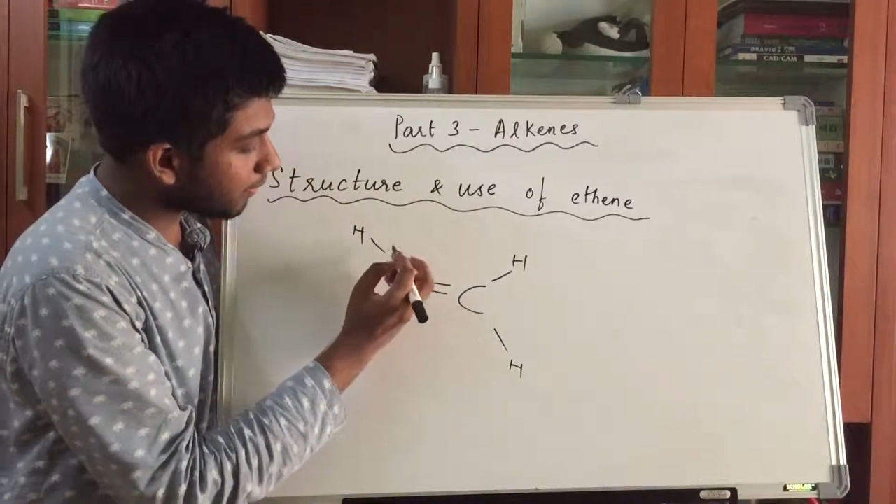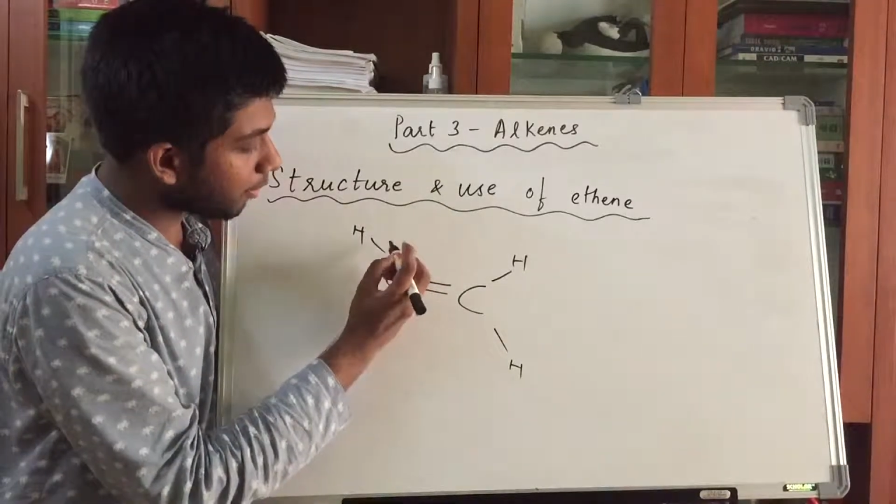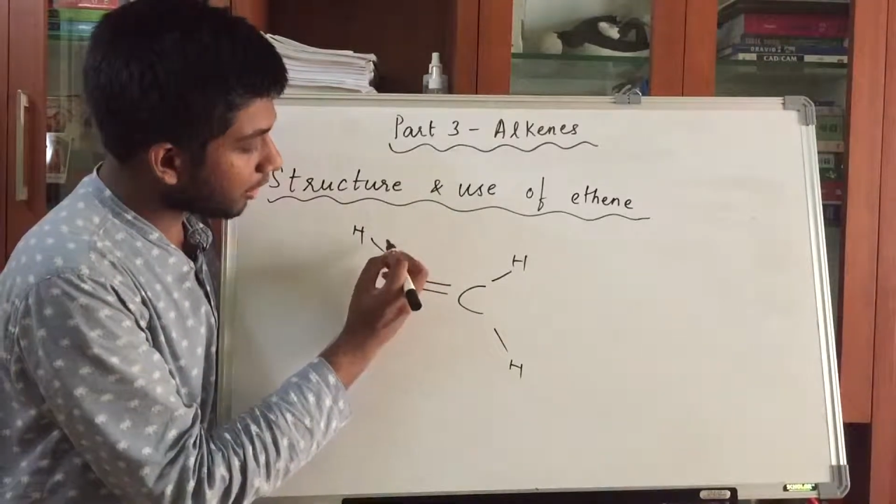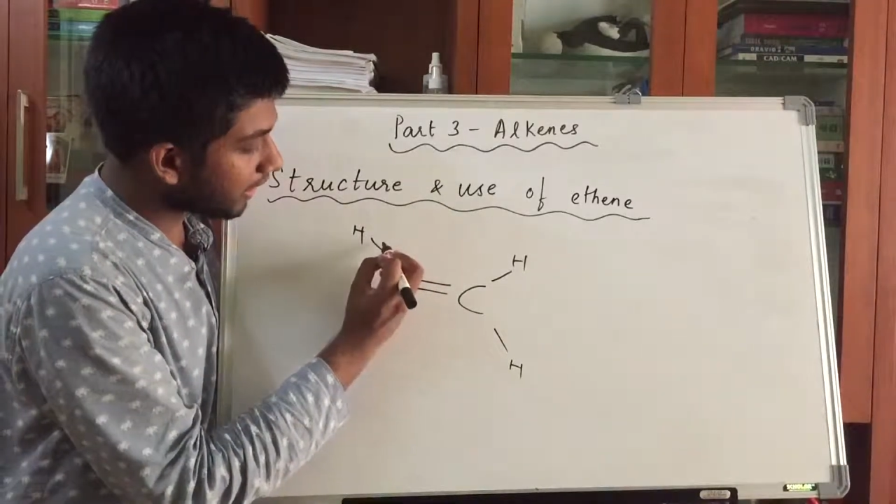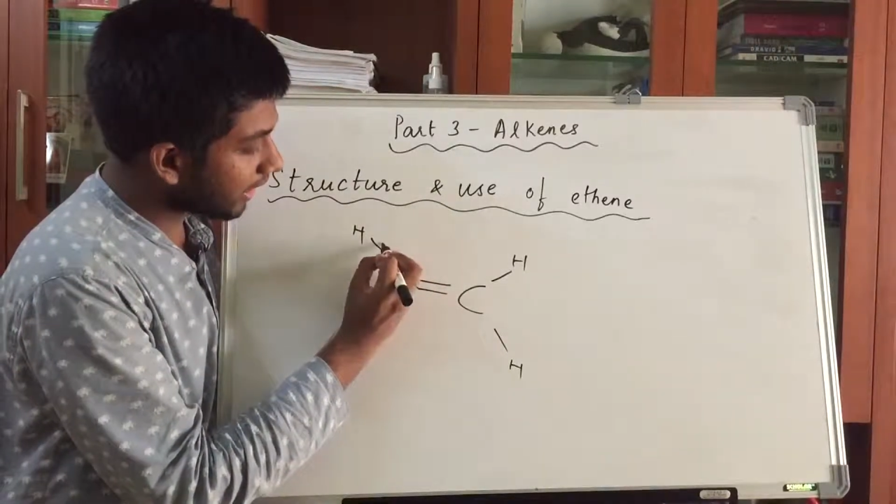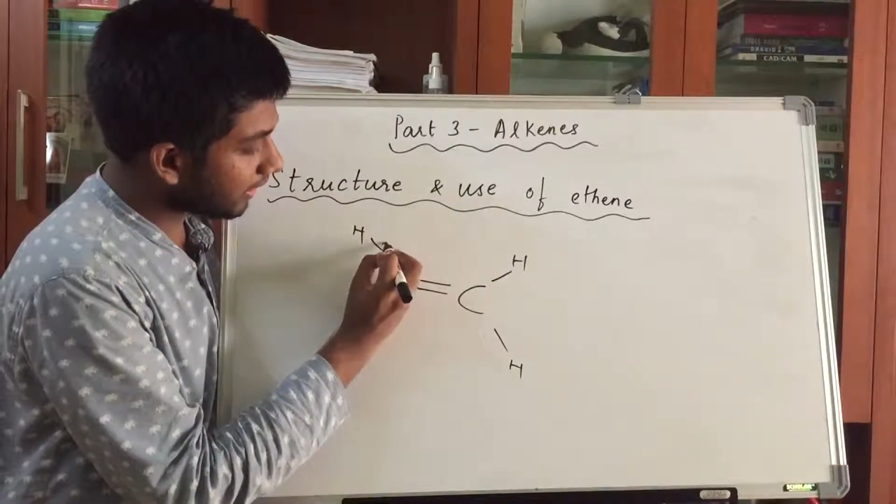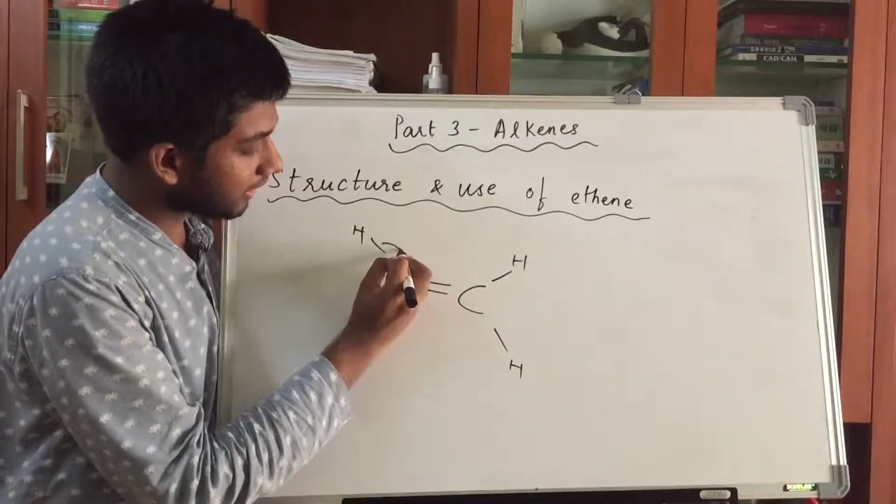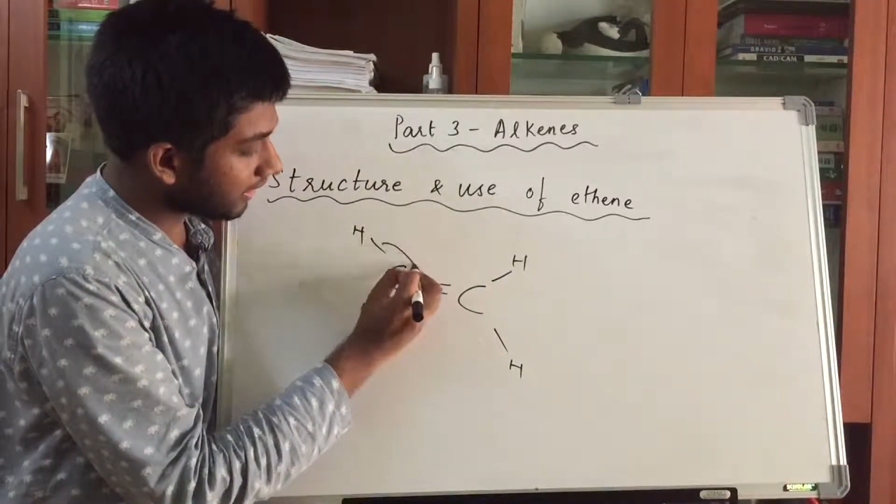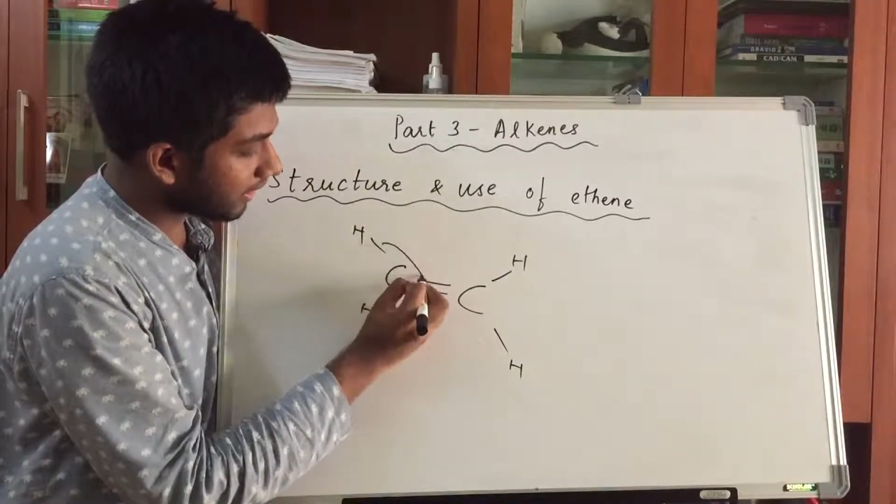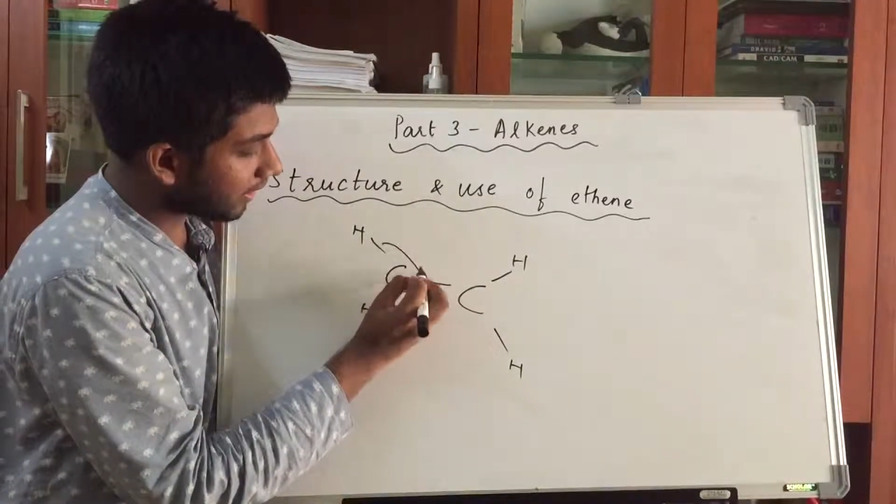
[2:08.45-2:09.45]
bond
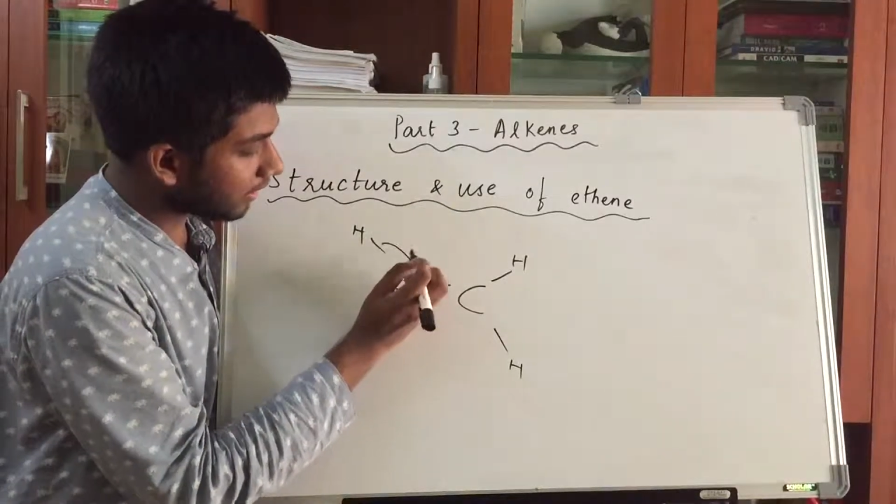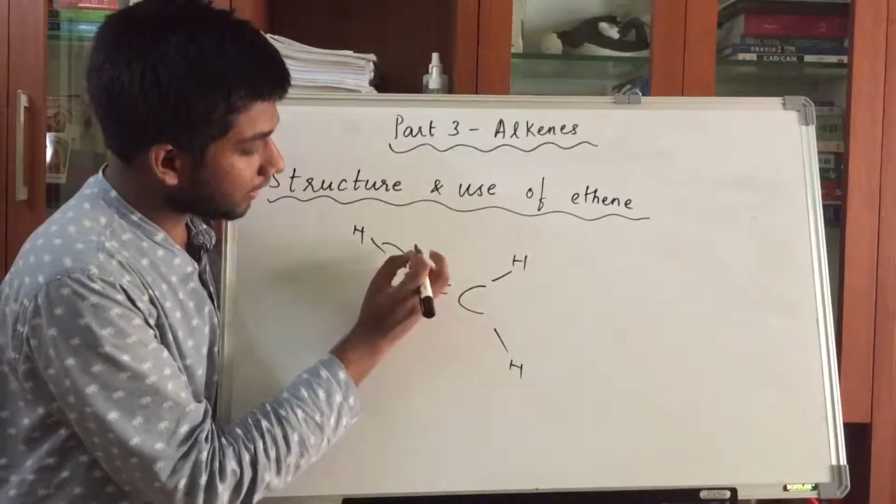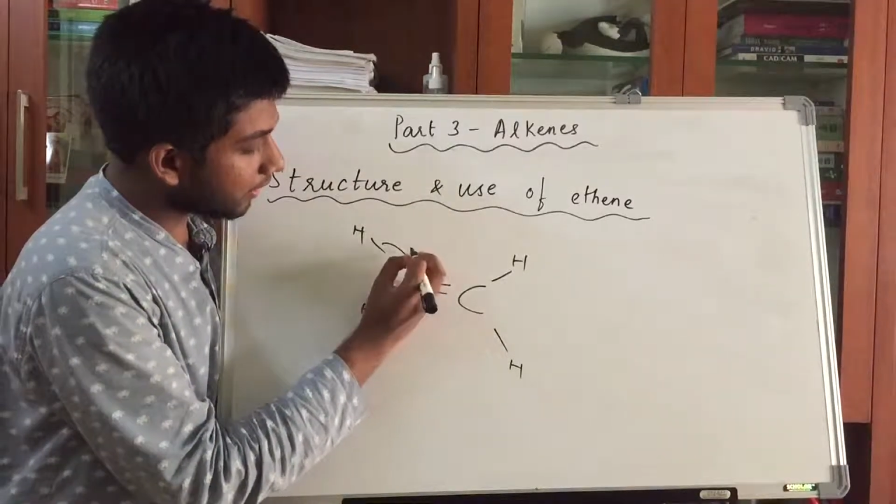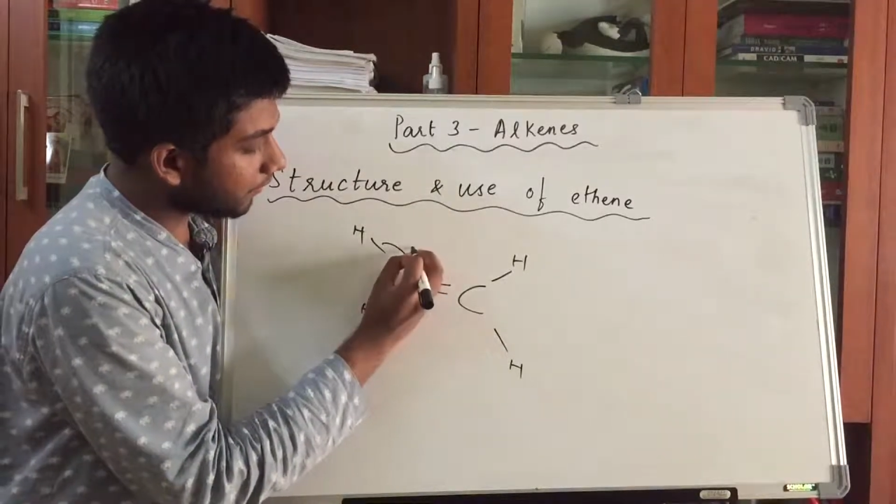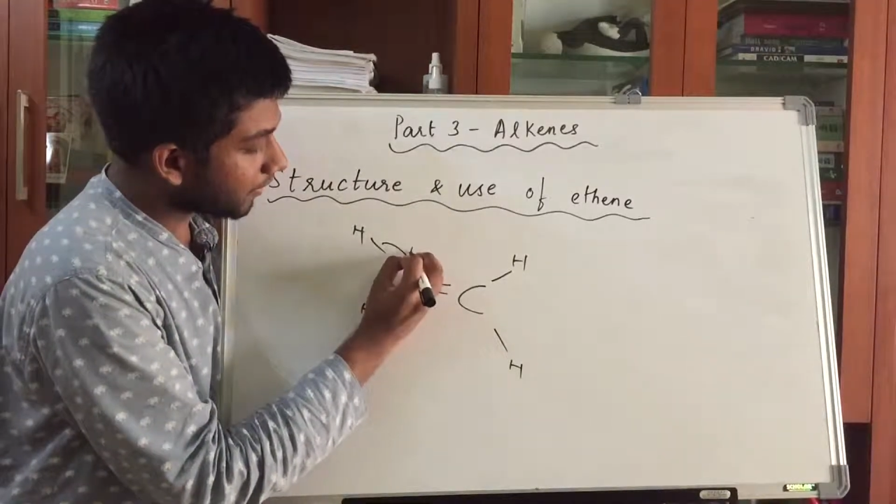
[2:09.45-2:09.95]
angle here,